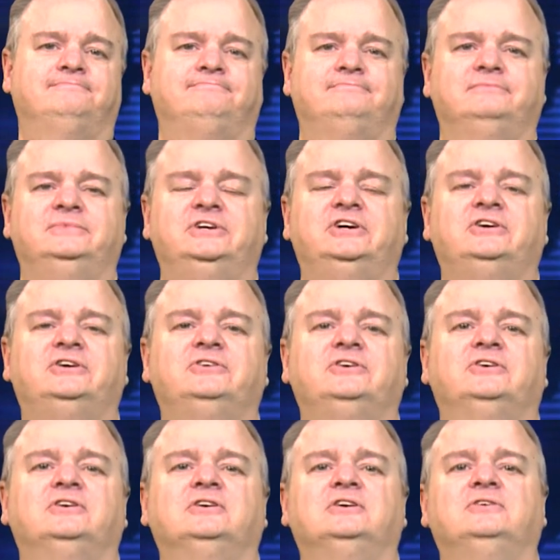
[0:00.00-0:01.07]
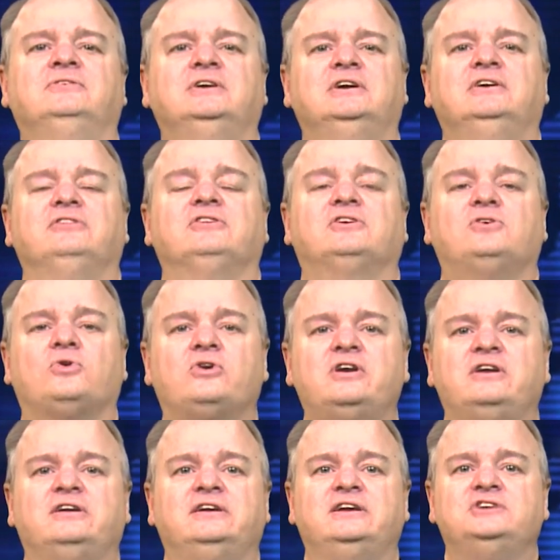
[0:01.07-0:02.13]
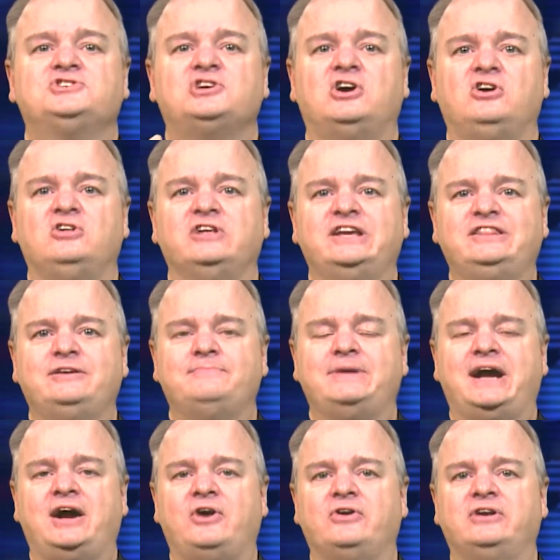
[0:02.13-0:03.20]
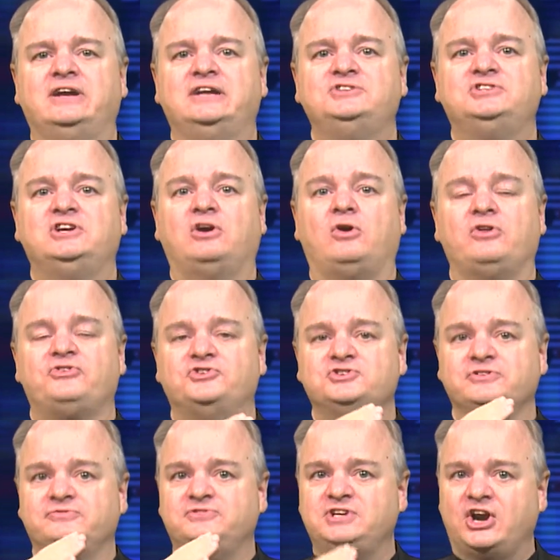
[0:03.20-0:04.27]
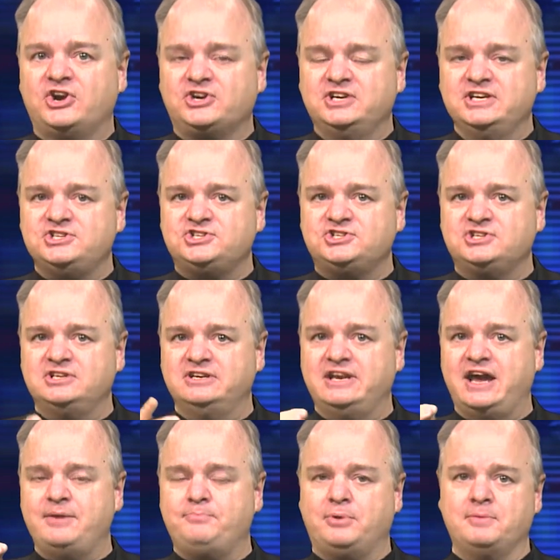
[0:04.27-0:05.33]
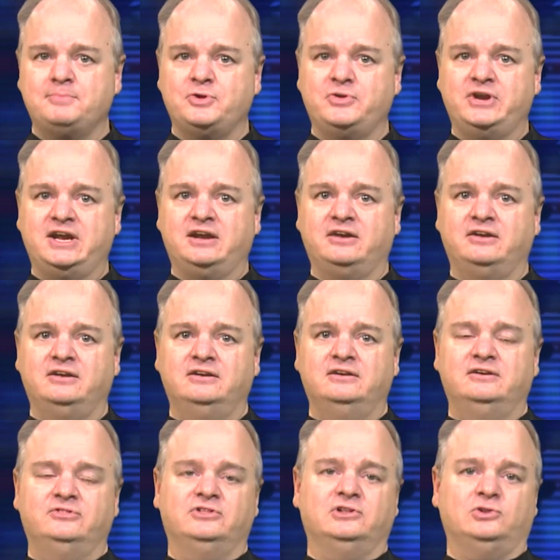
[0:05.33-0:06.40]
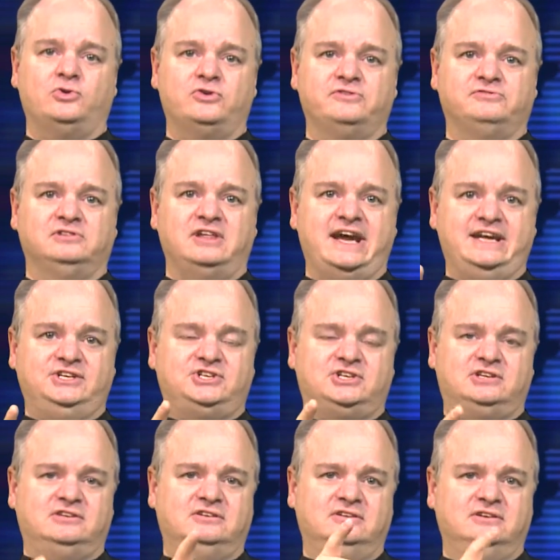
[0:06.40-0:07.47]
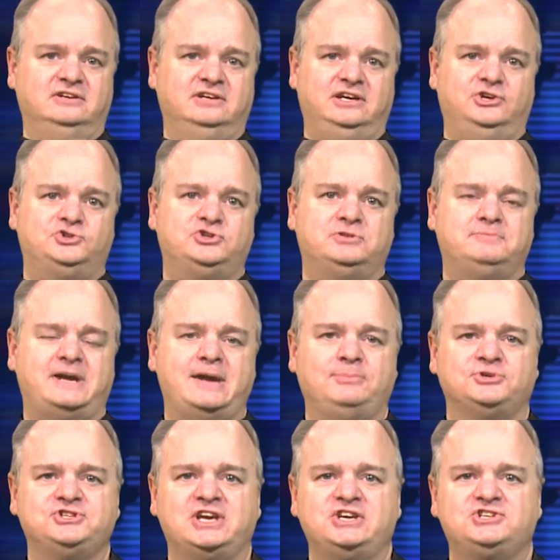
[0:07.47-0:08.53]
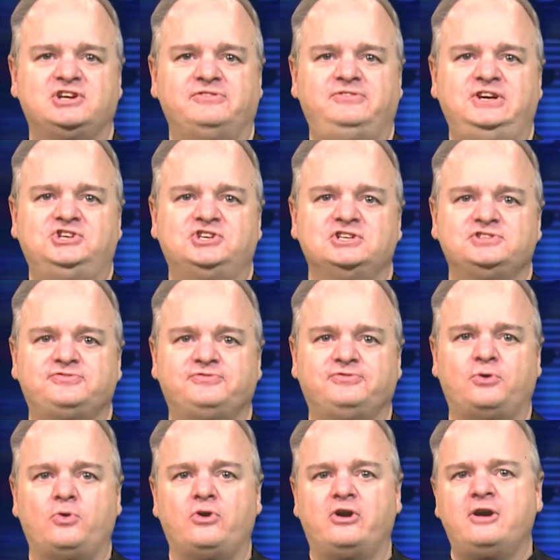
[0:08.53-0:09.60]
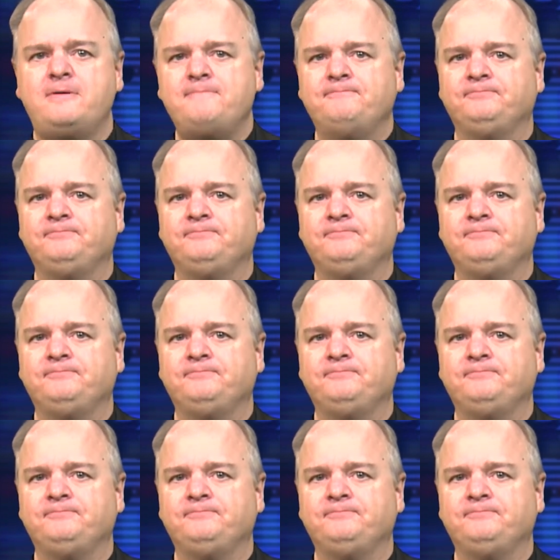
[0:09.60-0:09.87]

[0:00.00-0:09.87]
No. The court is calling them out as the authors of darkness, not promoting the Lord of Light. Here's what the Bible says in Ephesians 4.